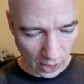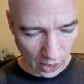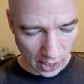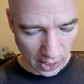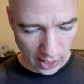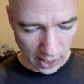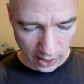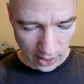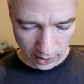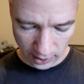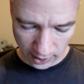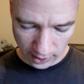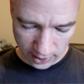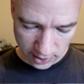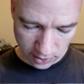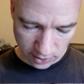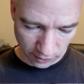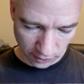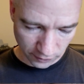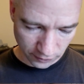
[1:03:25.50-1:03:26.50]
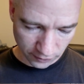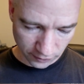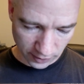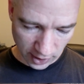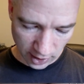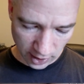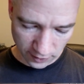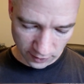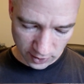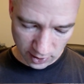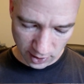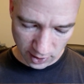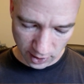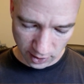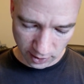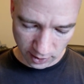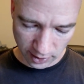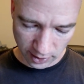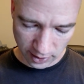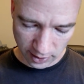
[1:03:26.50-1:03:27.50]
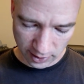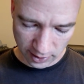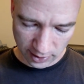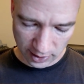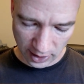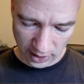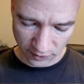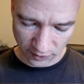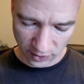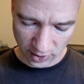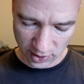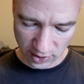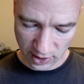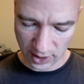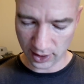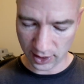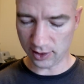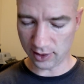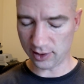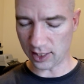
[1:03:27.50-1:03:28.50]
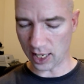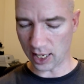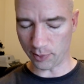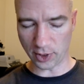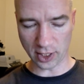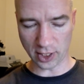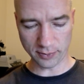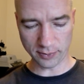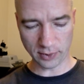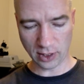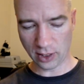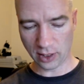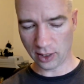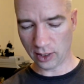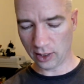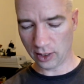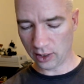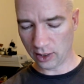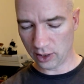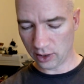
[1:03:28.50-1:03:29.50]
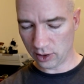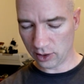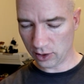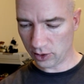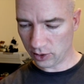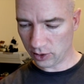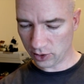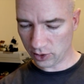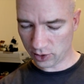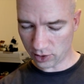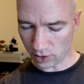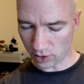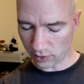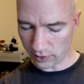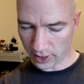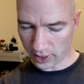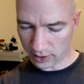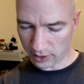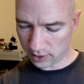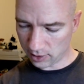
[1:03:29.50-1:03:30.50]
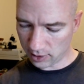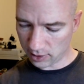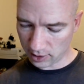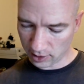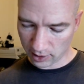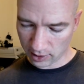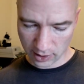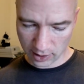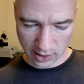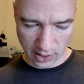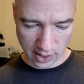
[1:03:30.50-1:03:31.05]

and he's got 5 skill, 17 stamina. So let's see.